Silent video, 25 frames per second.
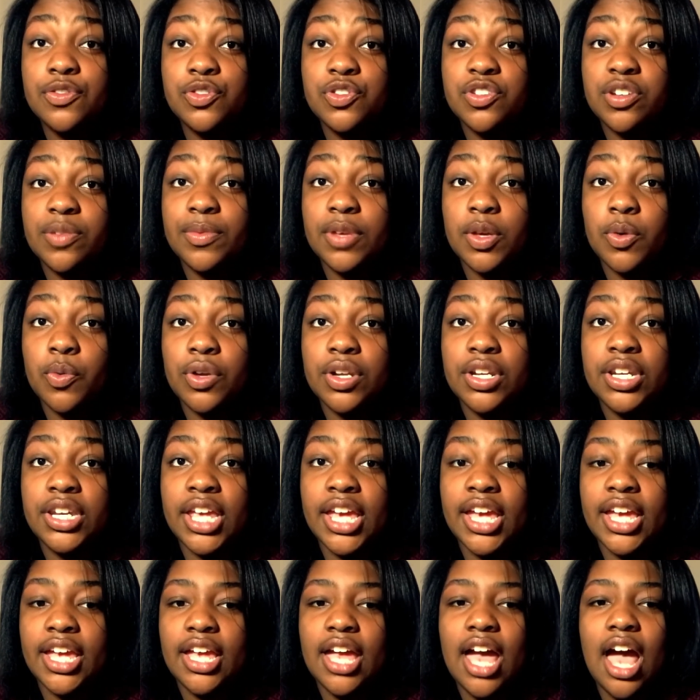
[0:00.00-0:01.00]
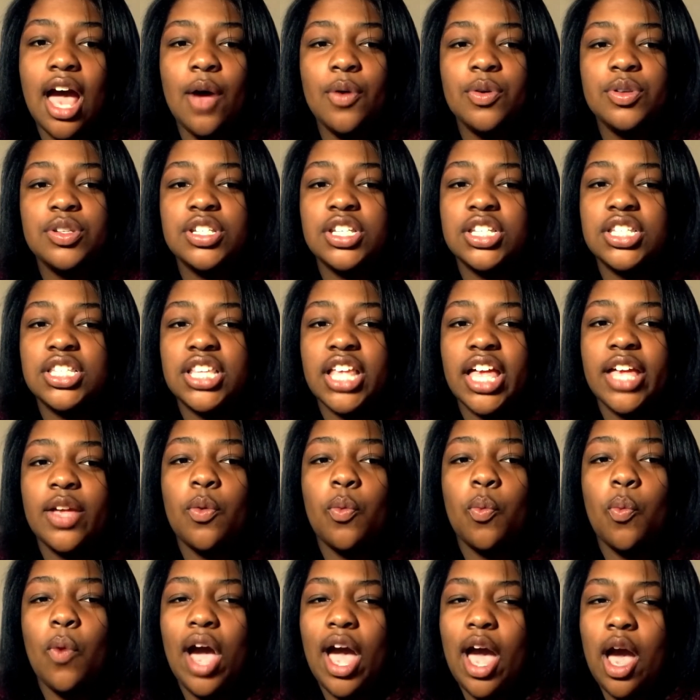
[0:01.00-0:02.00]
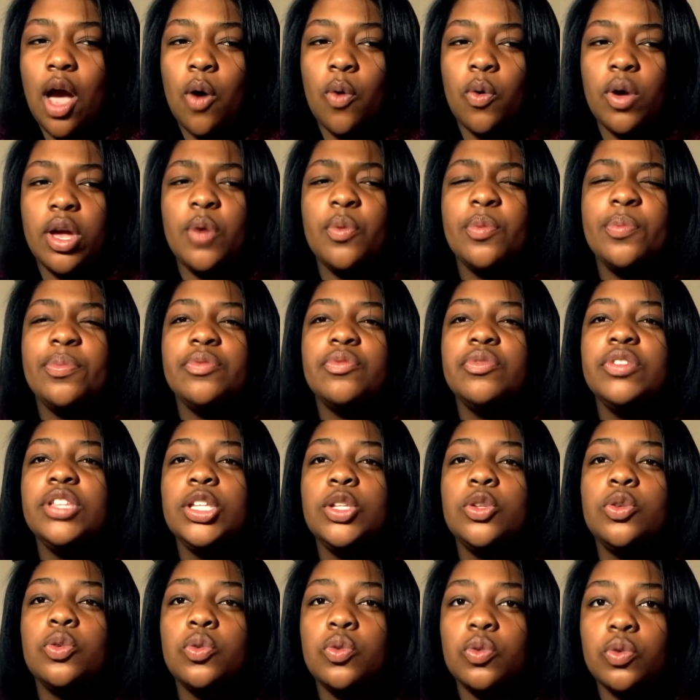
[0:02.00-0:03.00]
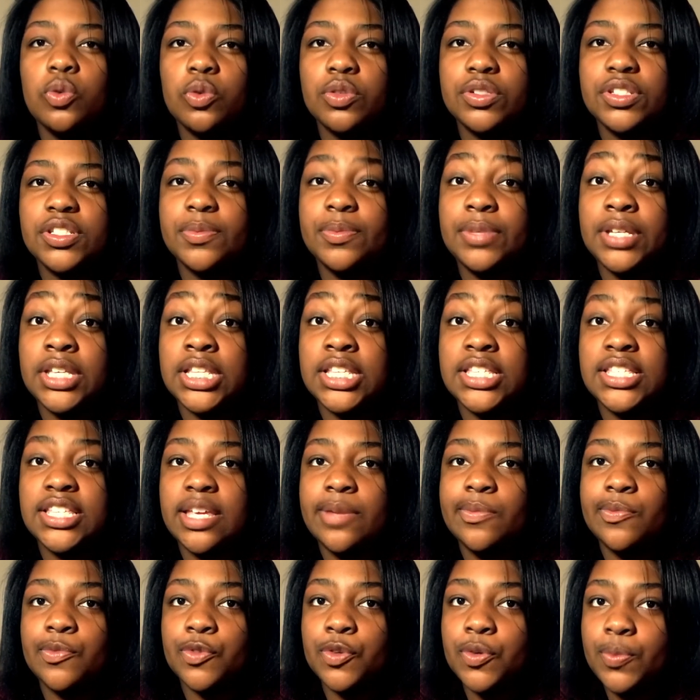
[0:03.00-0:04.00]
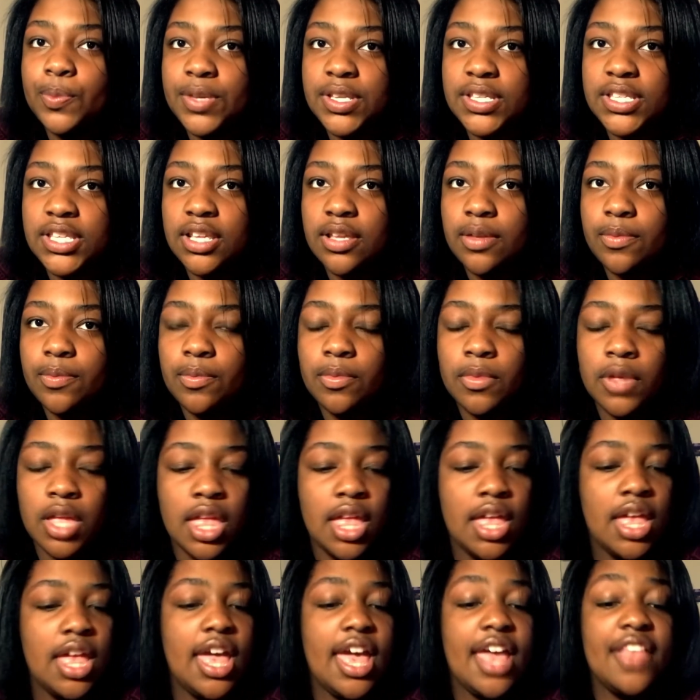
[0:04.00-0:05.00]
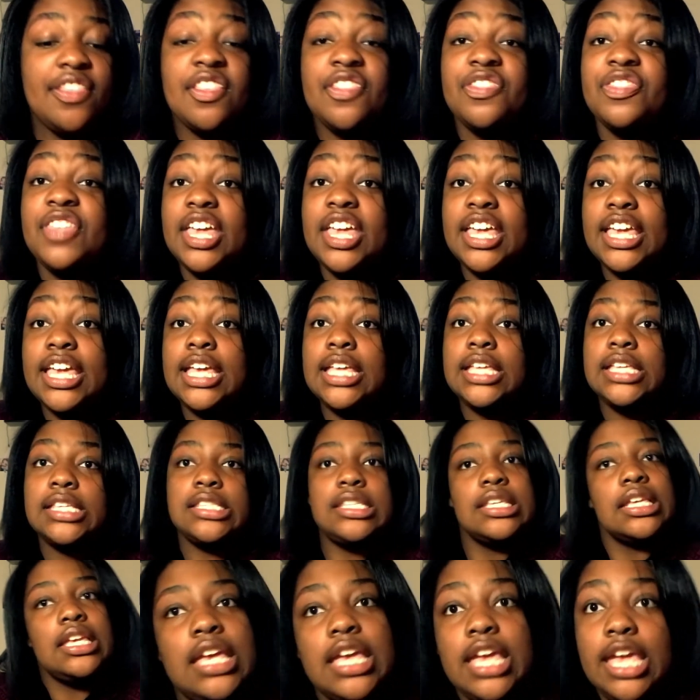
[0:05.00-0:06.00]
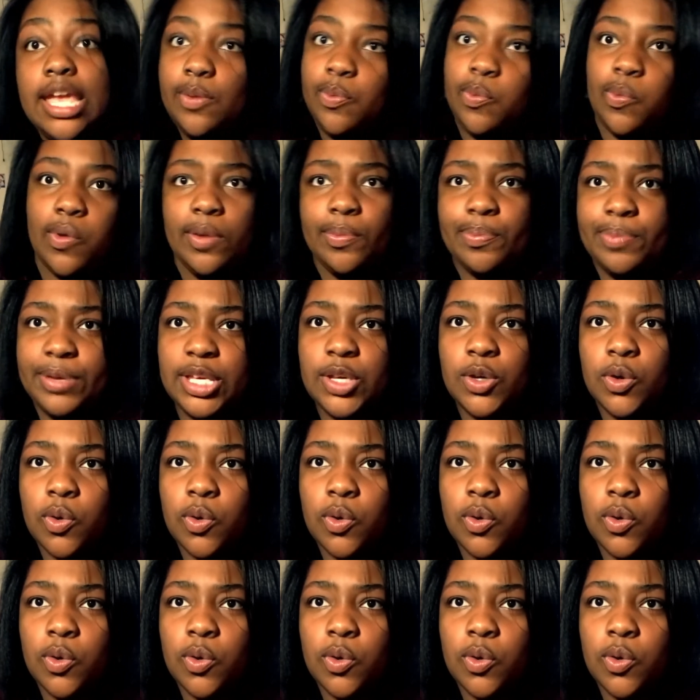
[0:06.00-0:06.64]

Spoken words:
streaming one day, I was just like, wow, it would be really cool to be in the same room as him. And the thing is, it would be